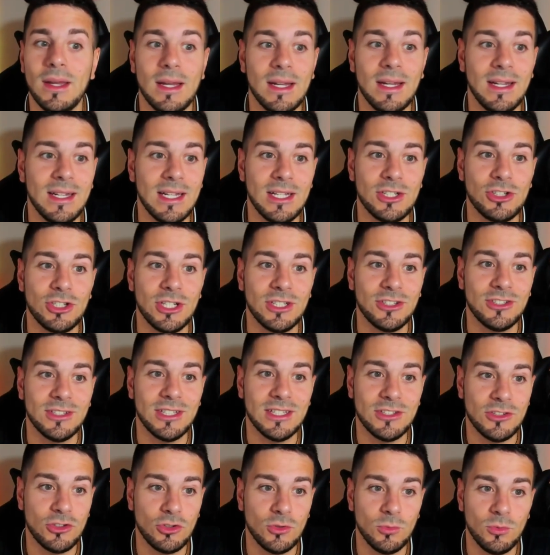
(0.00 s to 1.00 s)
He just
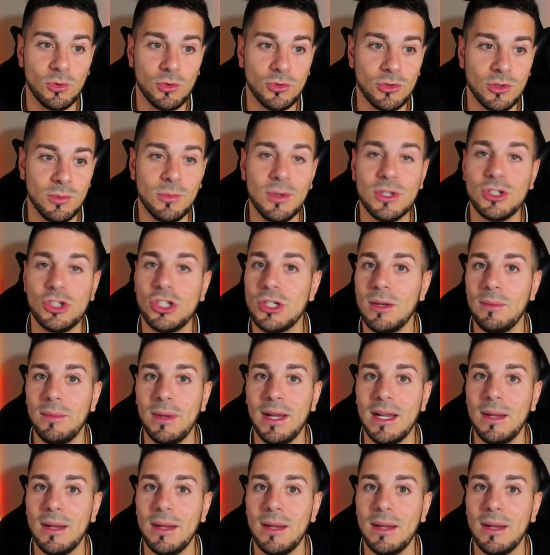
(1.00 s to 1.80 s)
needs to move the bishop,